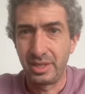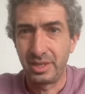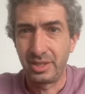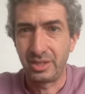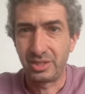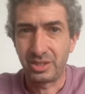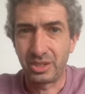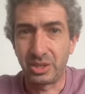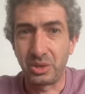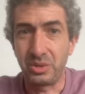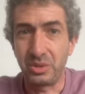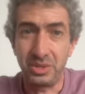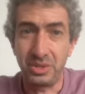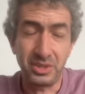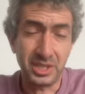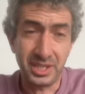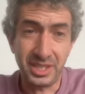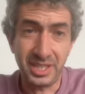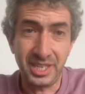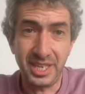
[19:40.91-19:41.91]
So you can
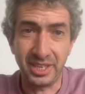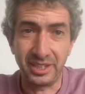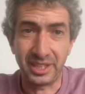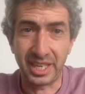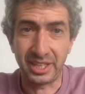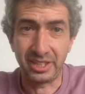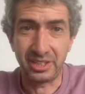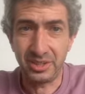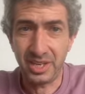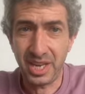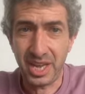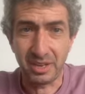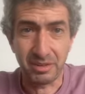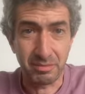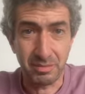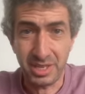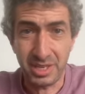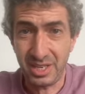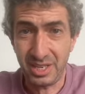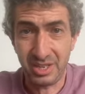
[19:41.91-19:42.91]
see here, like, okay,
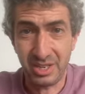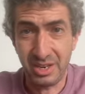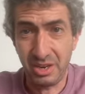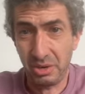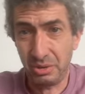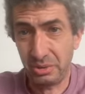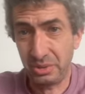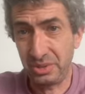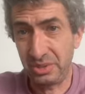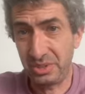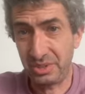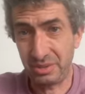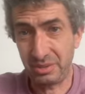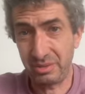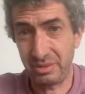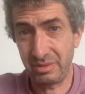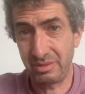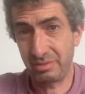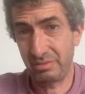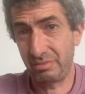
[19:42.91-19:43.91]
it knows
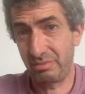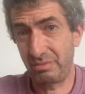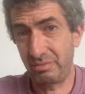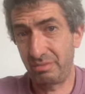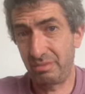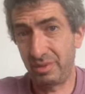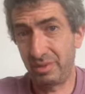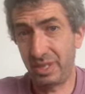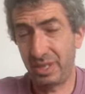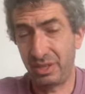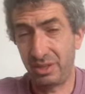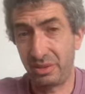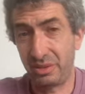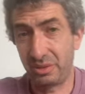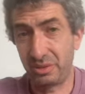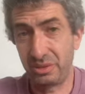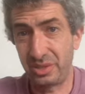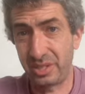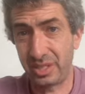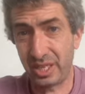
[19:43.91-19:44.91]

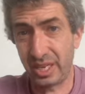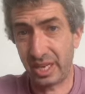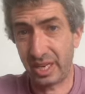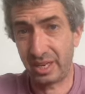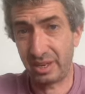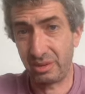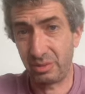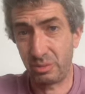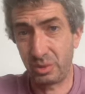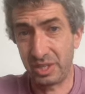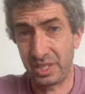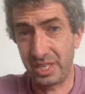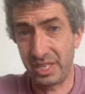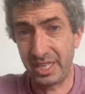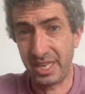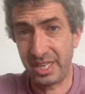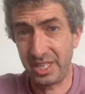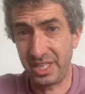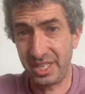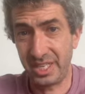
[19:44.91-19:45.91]
what
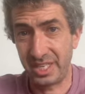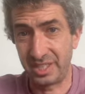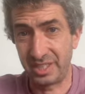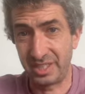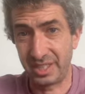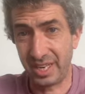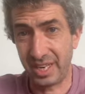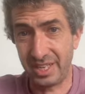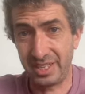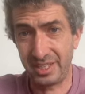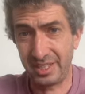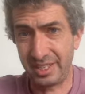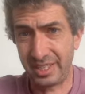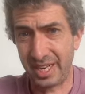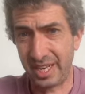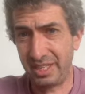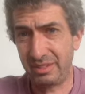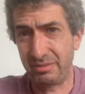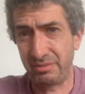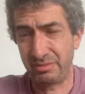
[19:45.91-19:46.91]
EKG is, and it
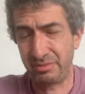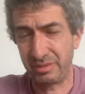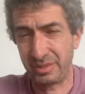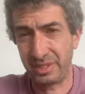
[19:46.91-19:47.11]
kind of,